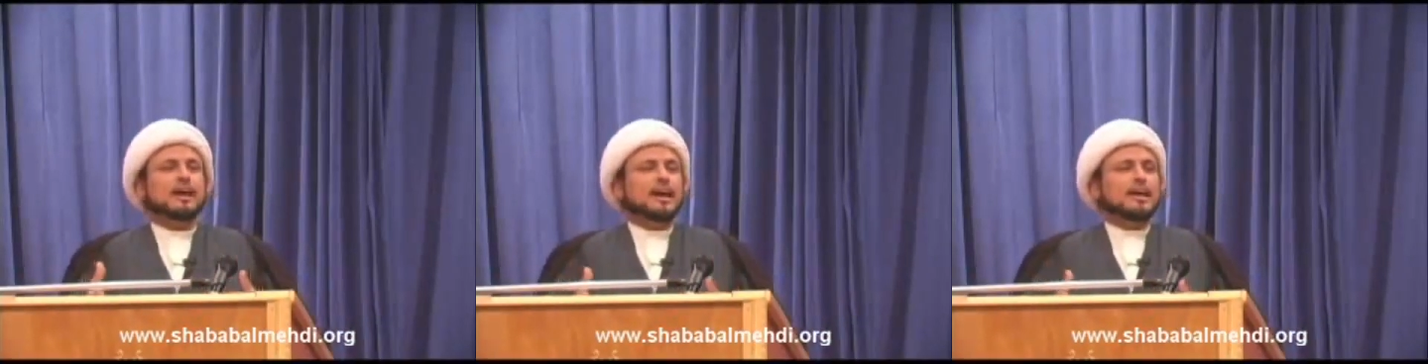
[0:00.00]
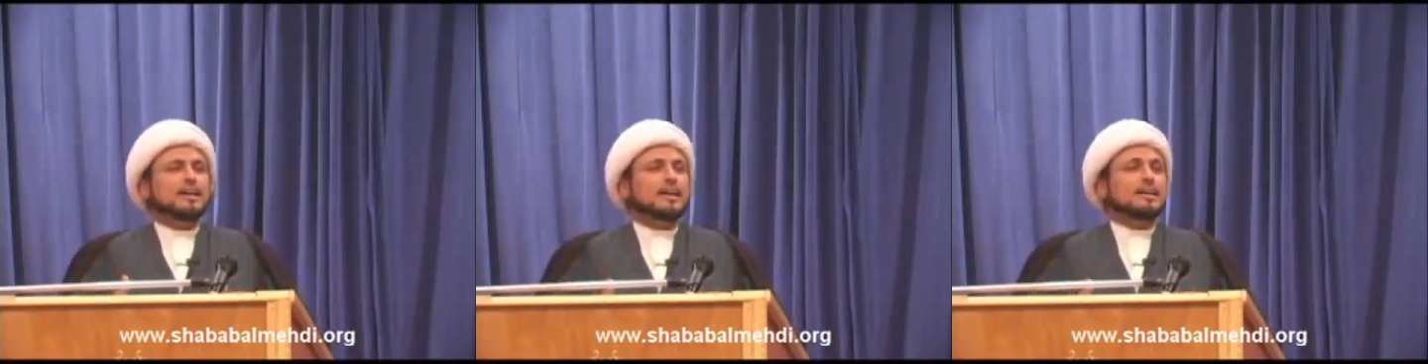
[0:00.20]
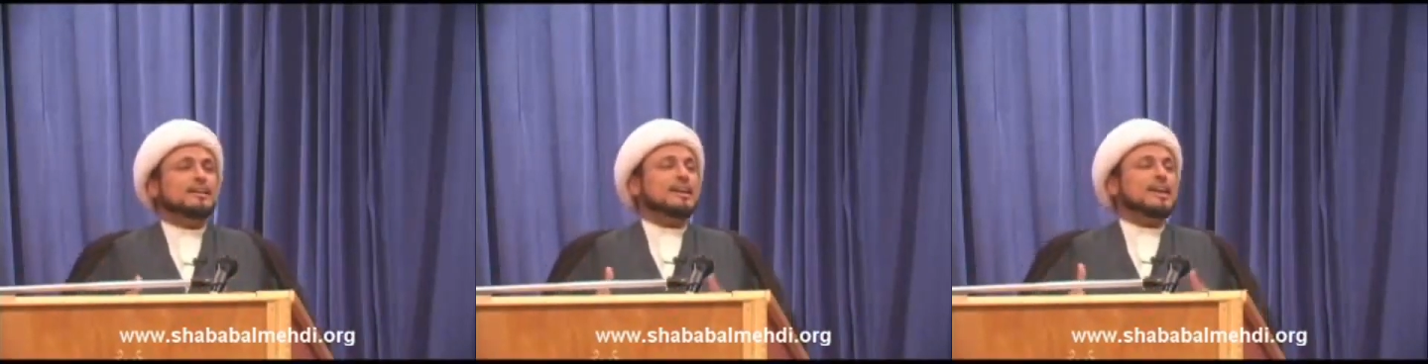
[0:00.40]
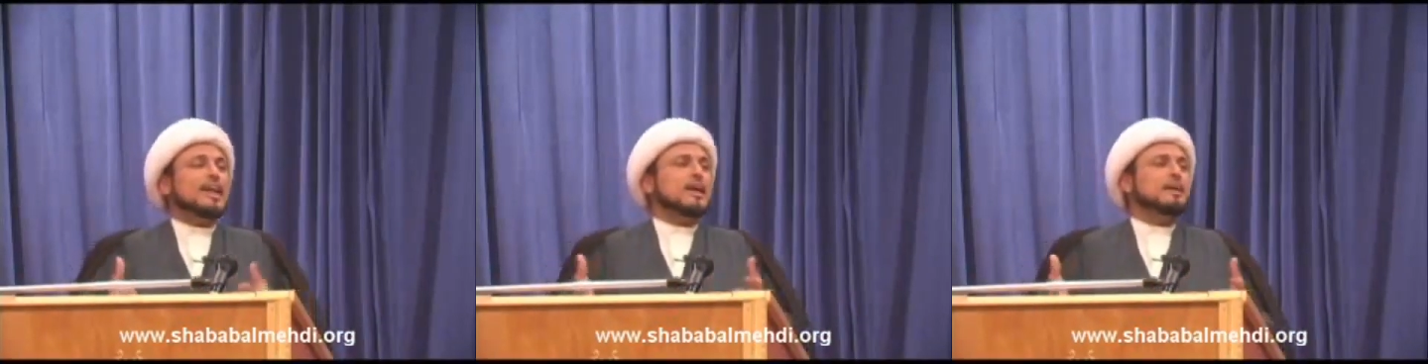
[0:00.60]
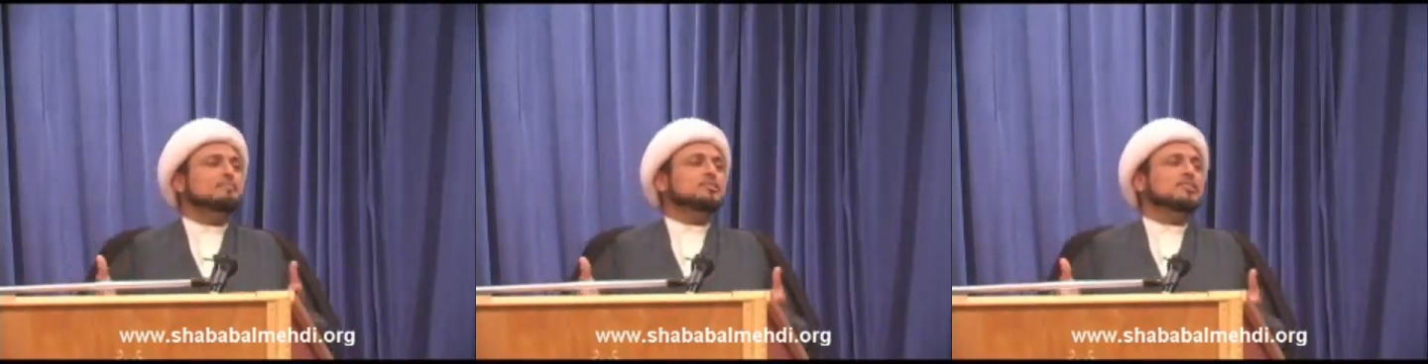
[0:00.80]
and, and
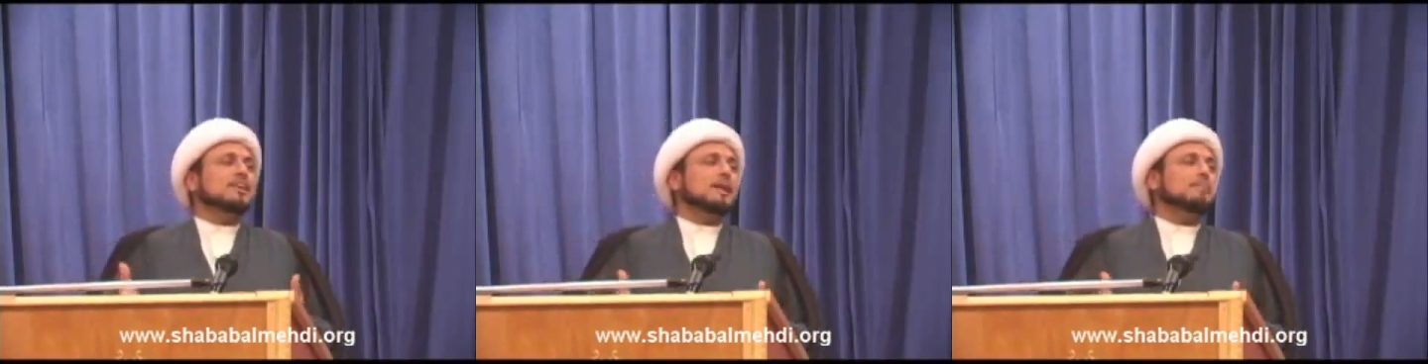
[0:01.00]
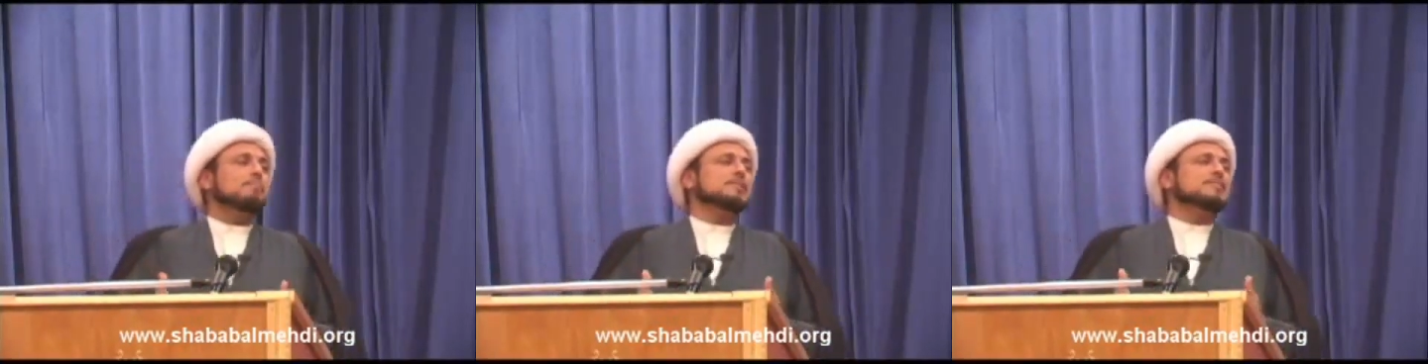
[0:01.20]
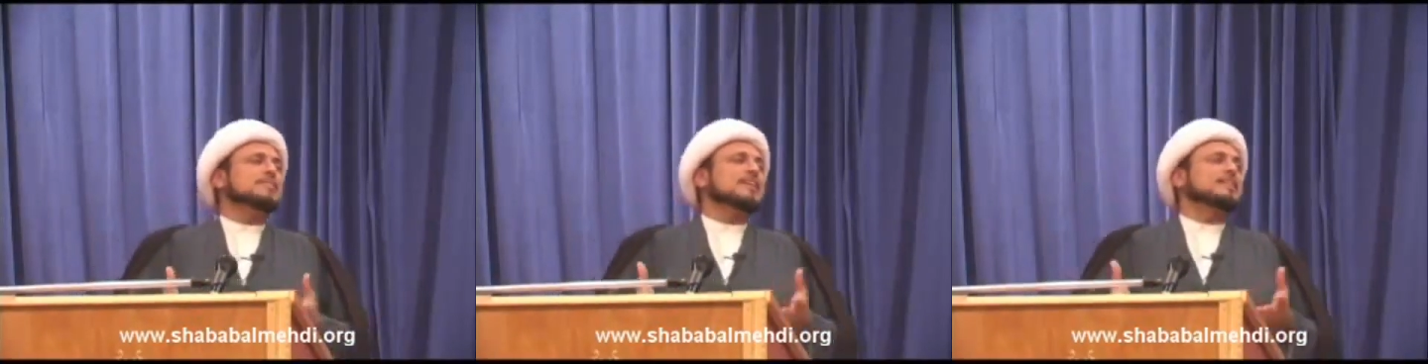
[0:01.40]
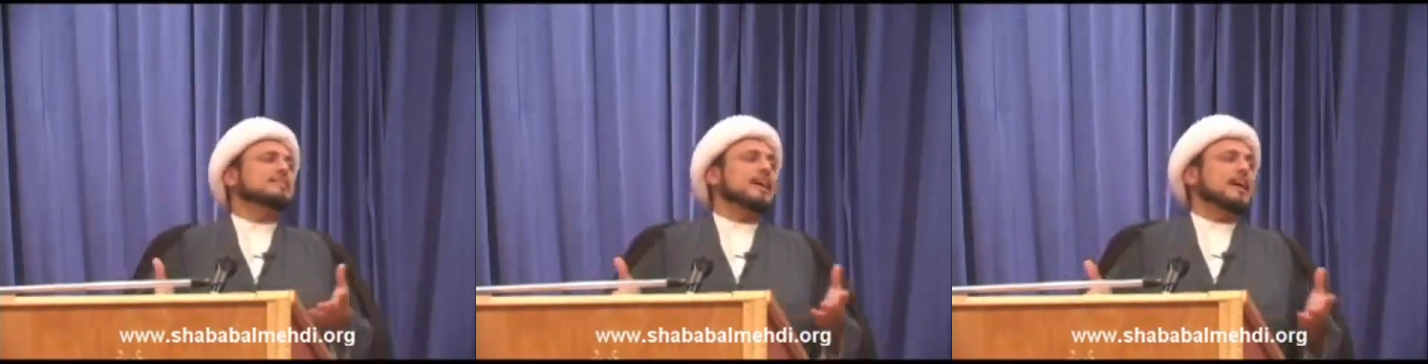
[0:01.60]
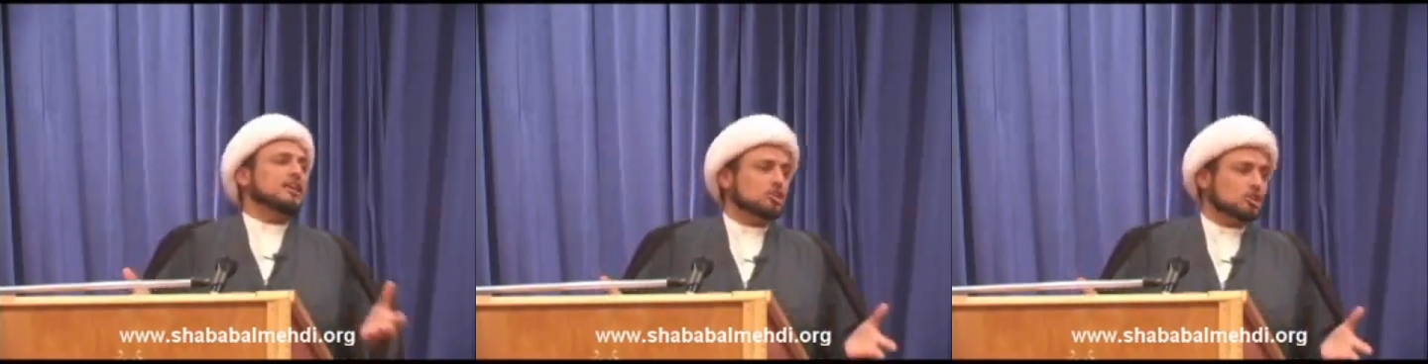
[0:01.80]
claims the
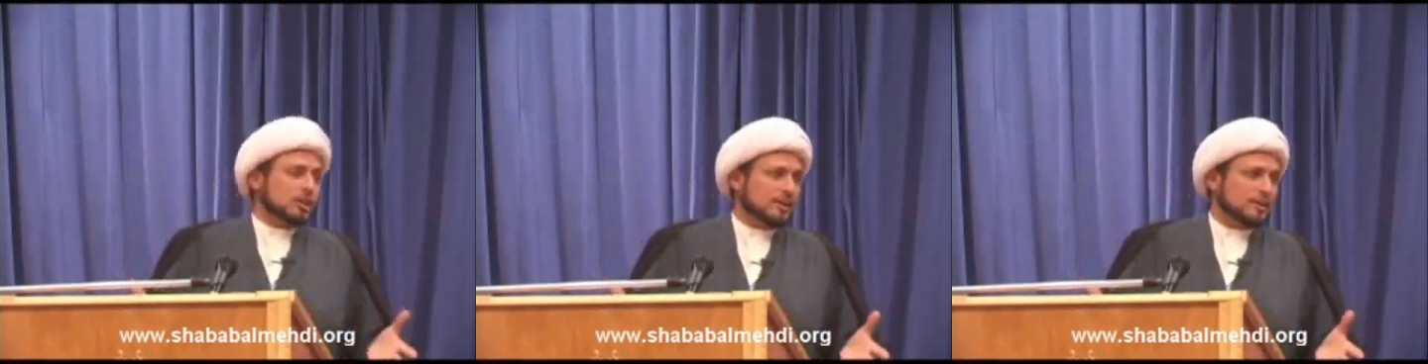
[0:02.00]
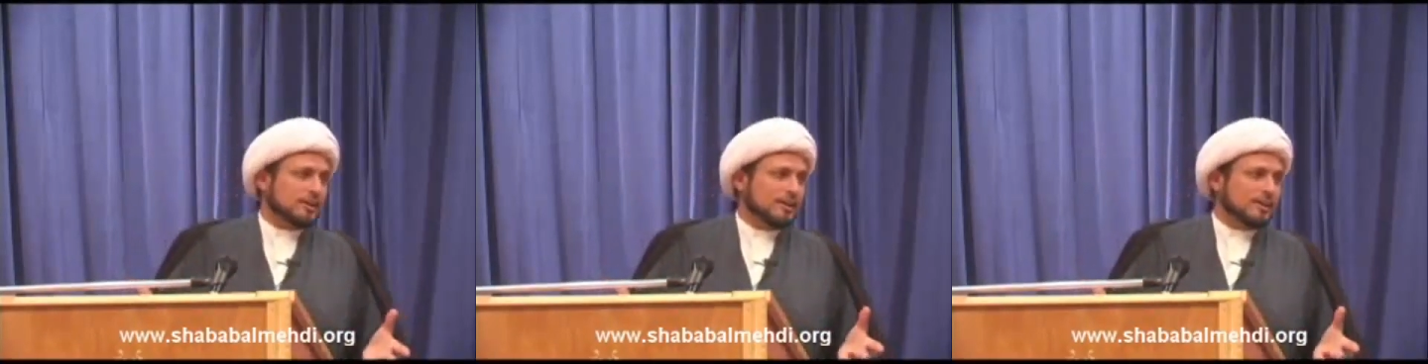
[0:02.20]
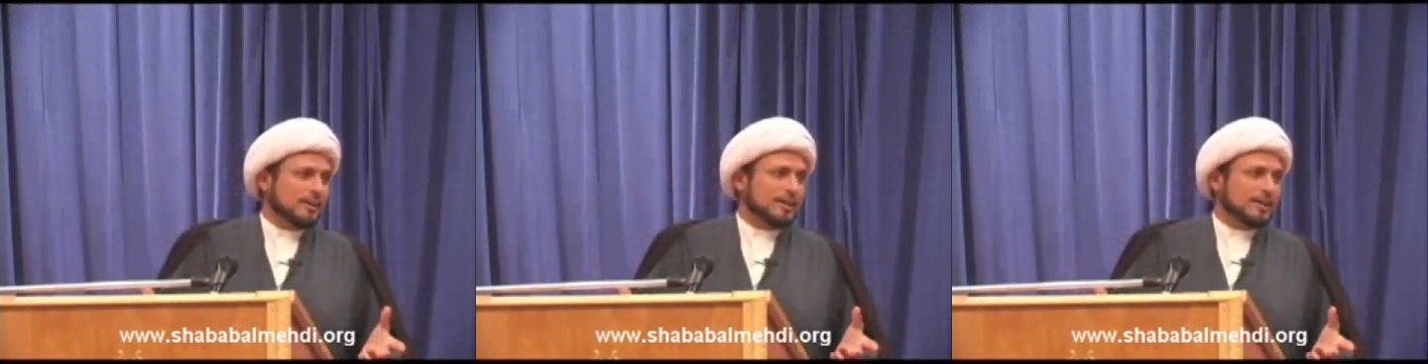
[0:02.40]
representation,